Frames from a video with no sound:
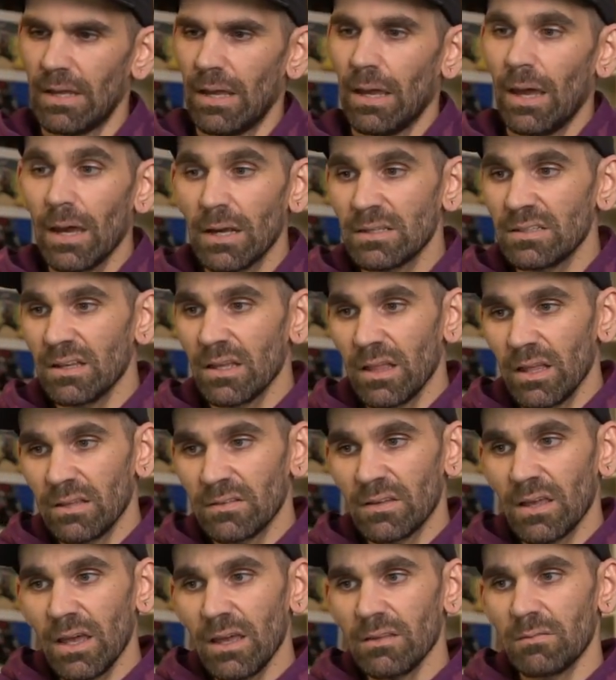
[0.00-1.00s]

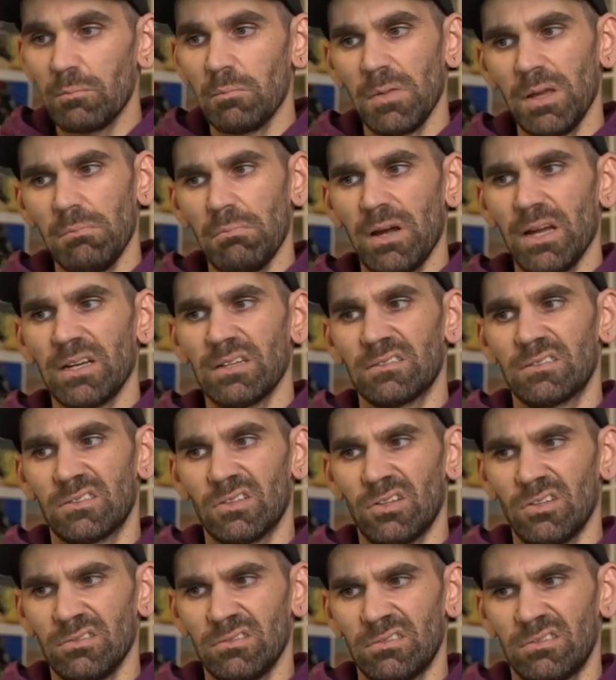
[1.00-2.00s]
XLS case made by
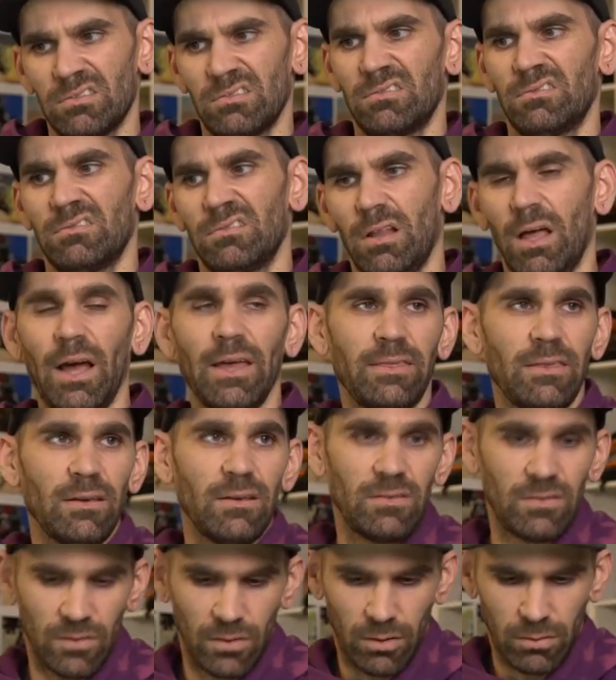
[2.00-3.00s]
Exalt? I
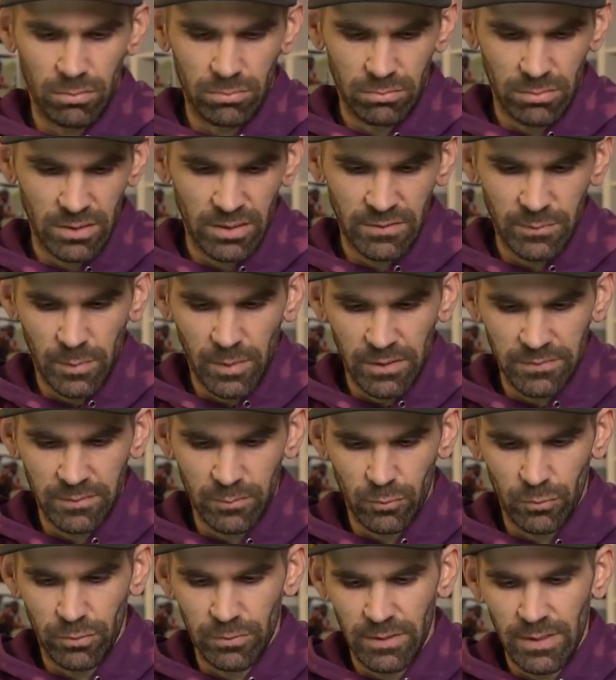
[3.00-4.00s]
think so. It's
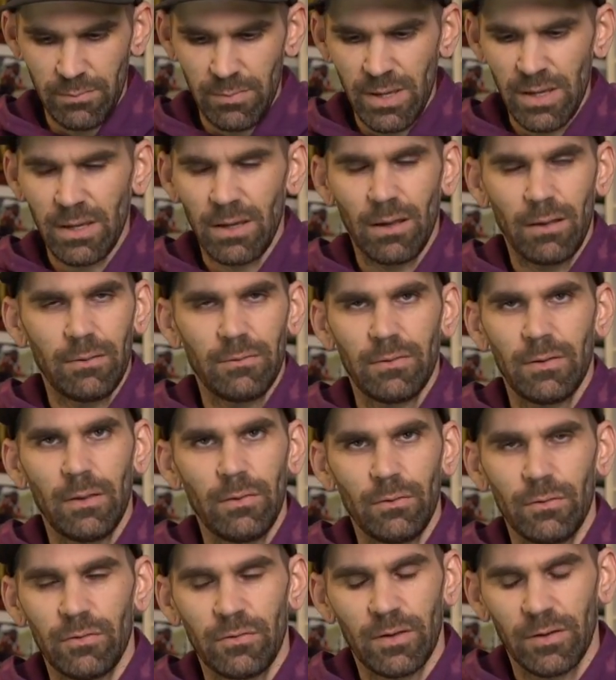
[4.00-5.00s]
possible. They make
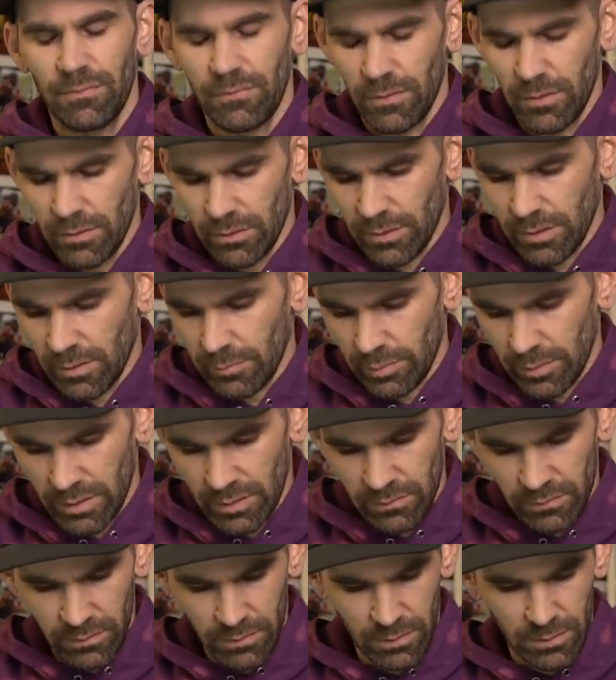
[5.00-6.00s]
other stuff for other
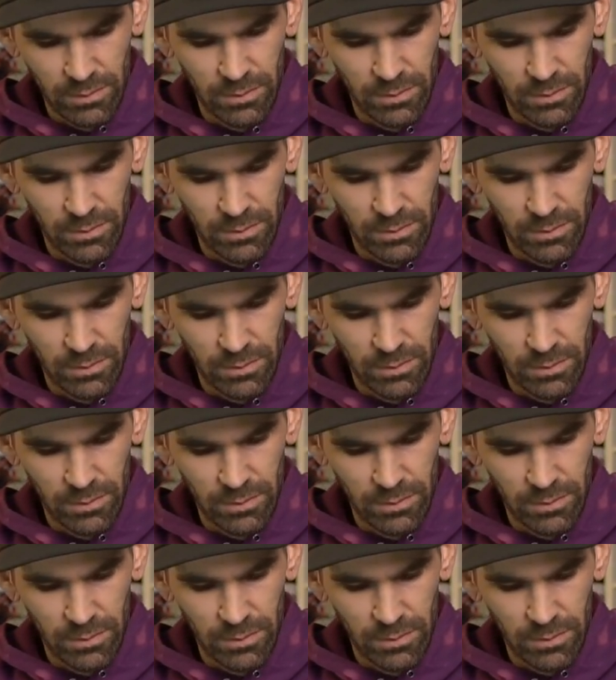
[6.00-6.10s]
companies.